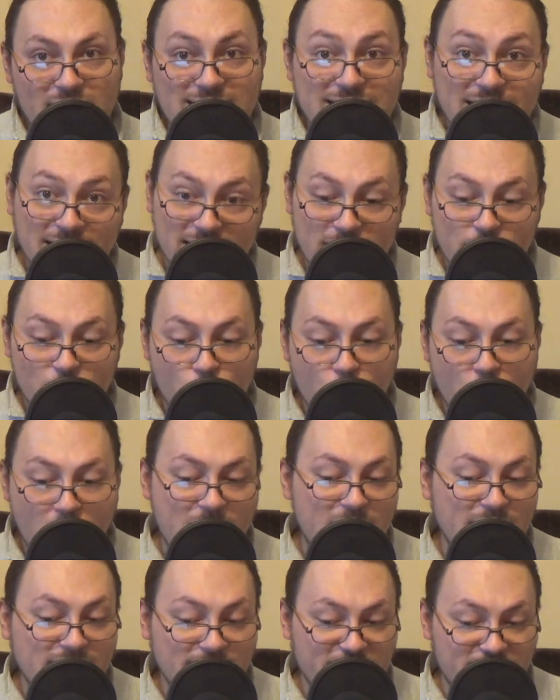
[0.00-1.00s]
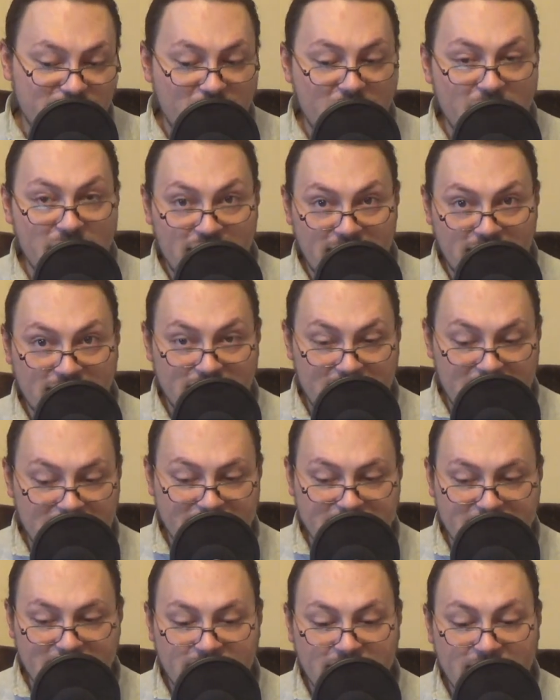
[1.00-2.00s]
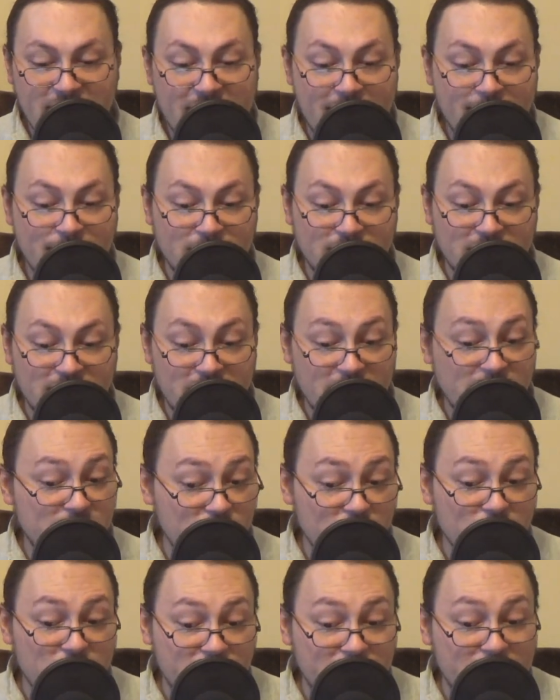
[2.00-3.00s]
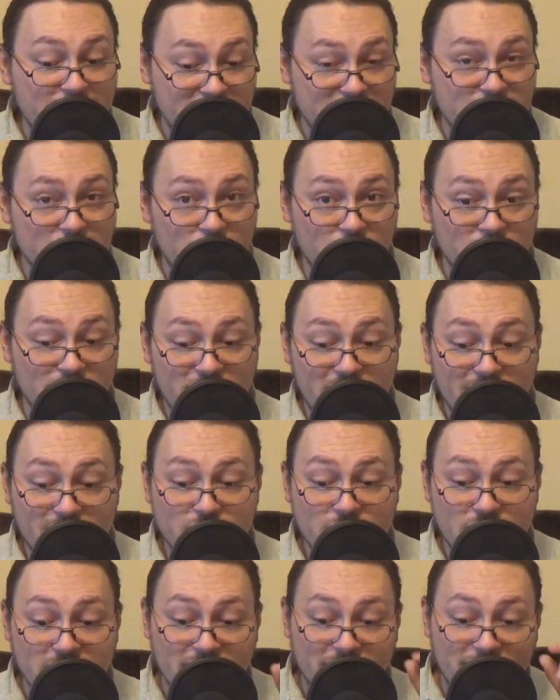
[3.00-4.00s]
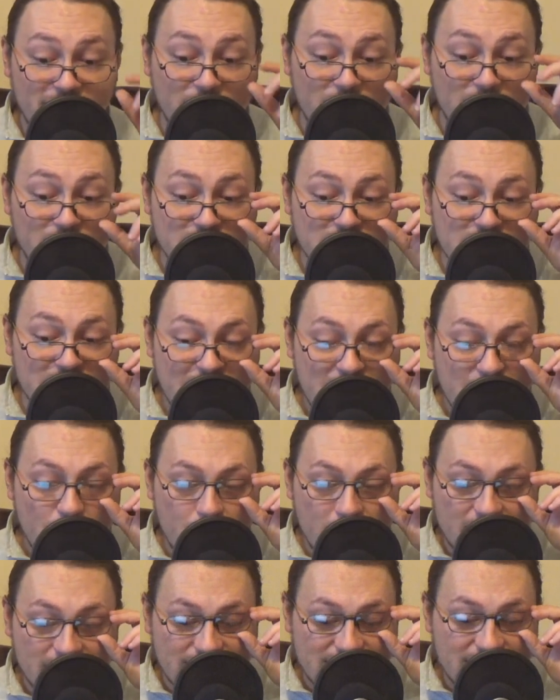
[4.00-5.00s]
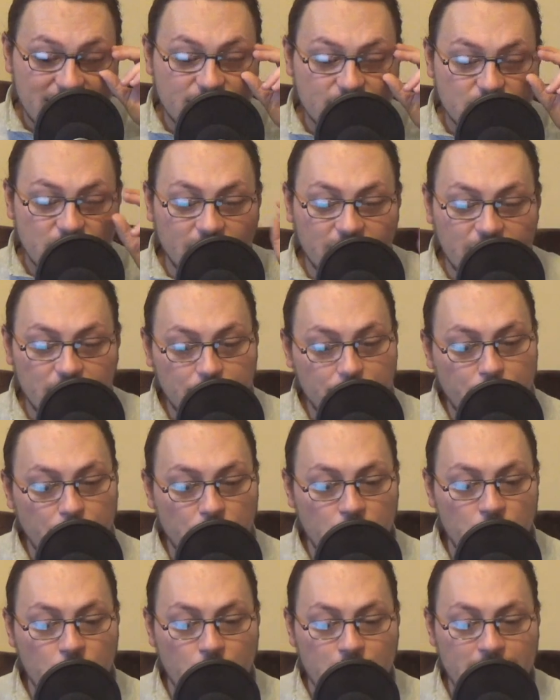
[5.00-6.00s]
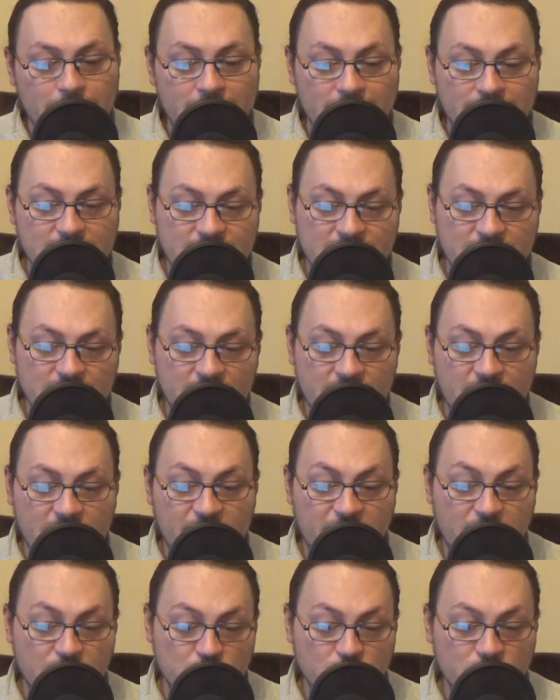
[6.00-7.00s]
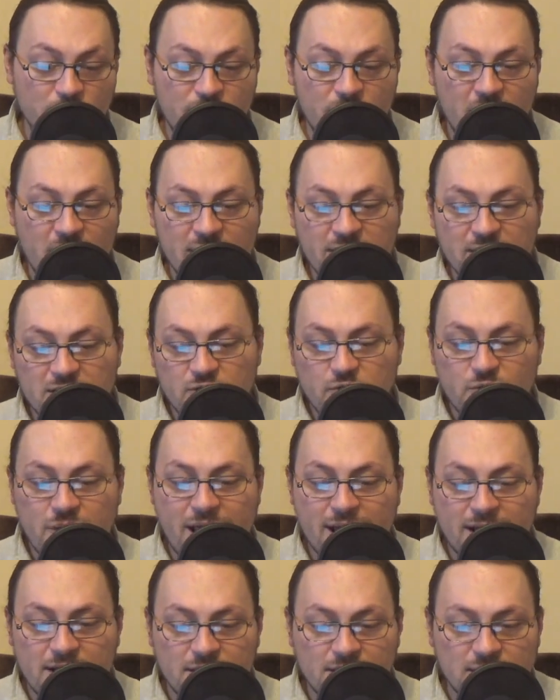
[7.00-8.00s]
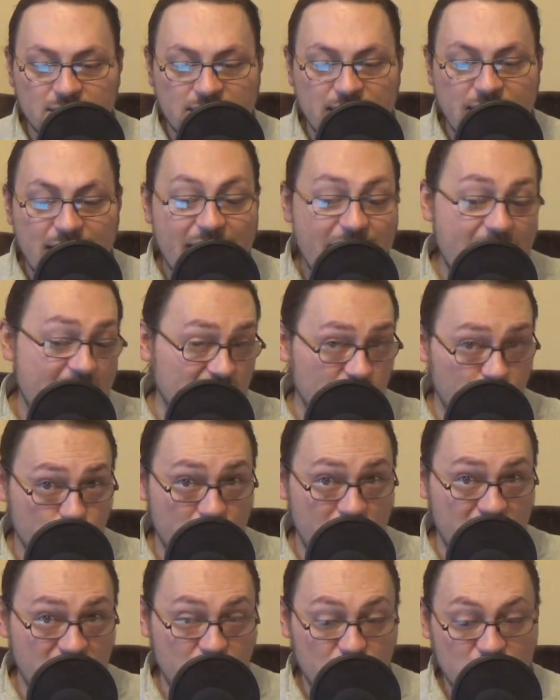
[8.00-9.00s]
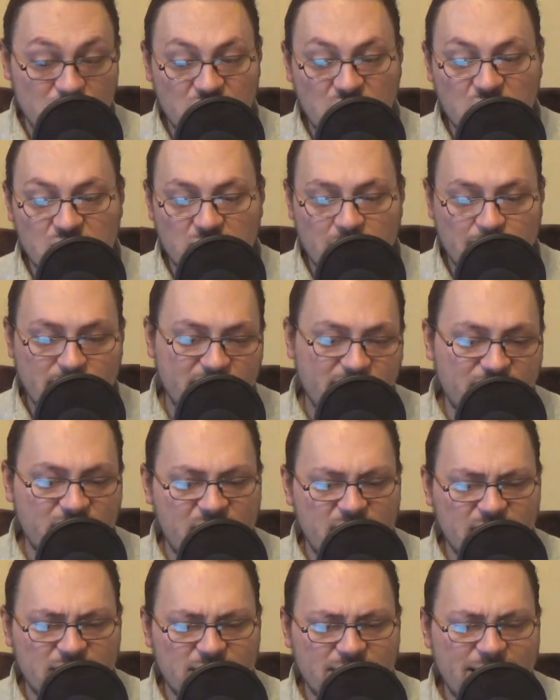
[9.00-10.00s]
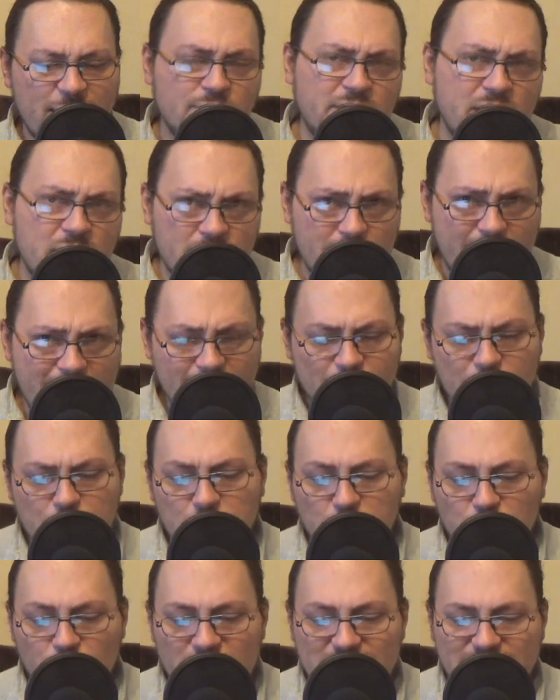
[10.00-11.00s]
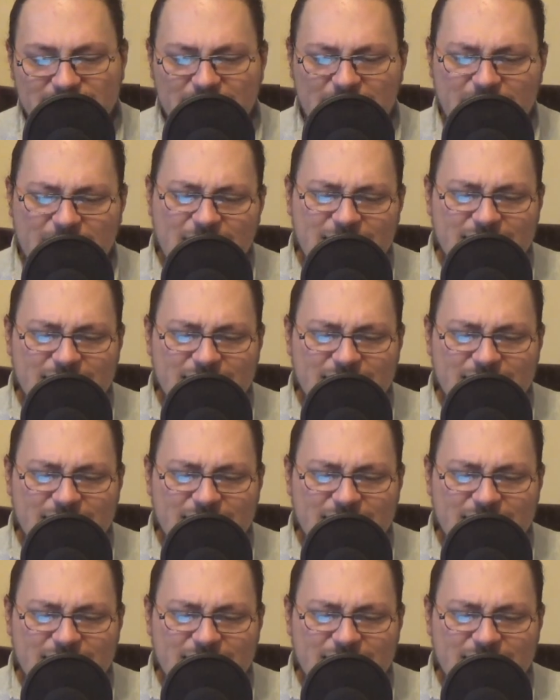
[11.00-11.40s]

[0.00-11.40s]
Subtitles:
exactly one violent incident happened in Bucharest on February the 1st, when several football hooligans threw firecrackers and tried to start up a fight. Now, their effort was